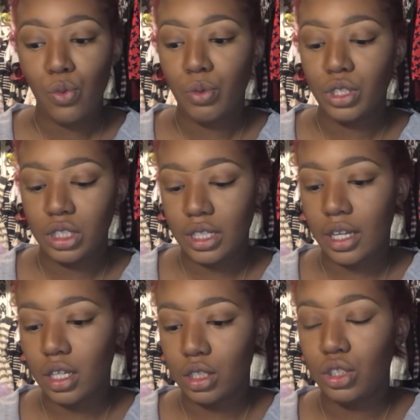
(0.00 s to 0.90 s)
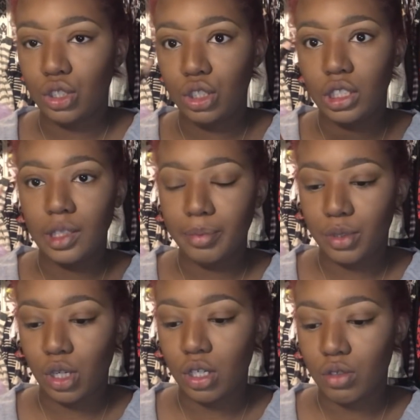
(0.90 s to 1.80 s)
which is like a deep
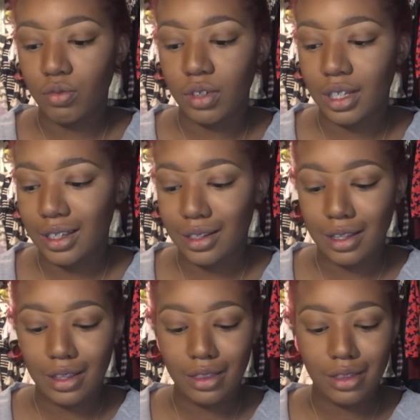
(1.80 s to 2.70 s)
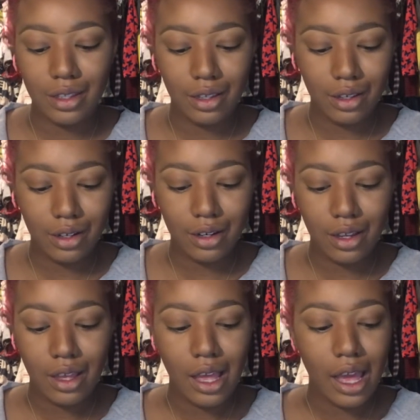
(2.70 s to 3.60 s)
dark red, and
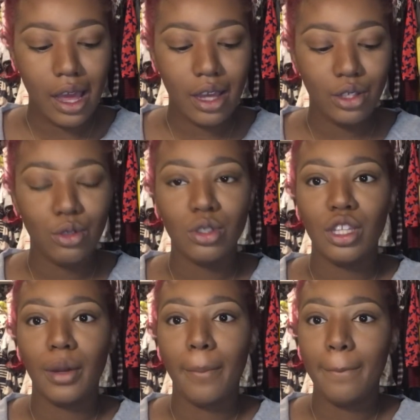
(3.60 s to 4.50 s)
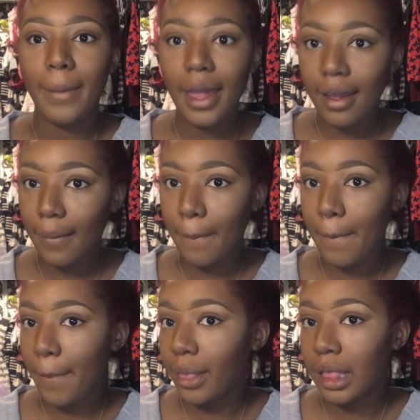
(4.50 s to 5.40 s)
then I use their matte
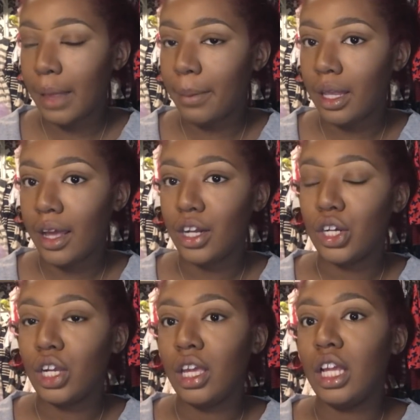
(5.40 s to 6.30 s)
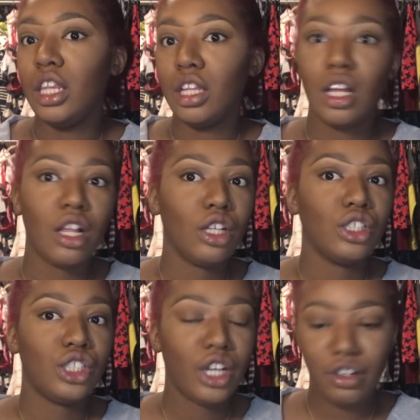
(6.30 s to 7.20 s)
lip liner in the color
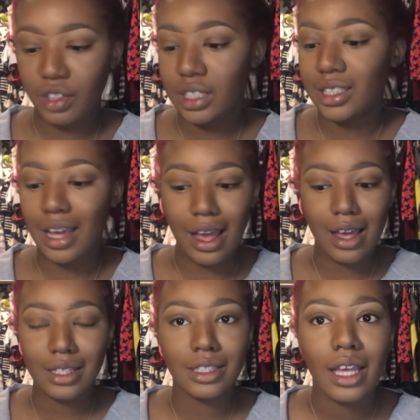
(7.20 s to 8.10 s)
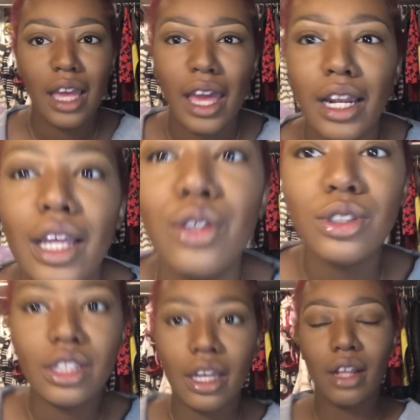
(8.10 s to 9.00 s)
Cherry Skies, and I
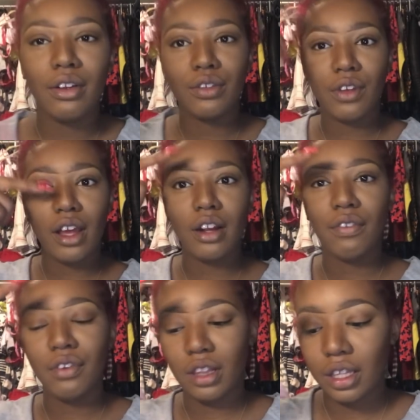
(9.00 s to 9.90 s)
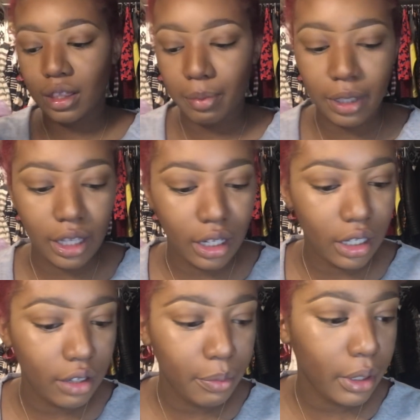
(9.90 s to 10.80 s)
use that kind of for like the
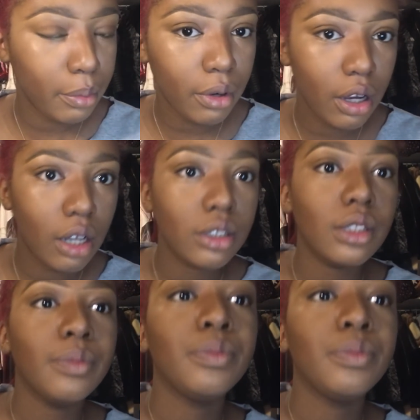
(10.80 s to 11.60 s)
beginning of my brows.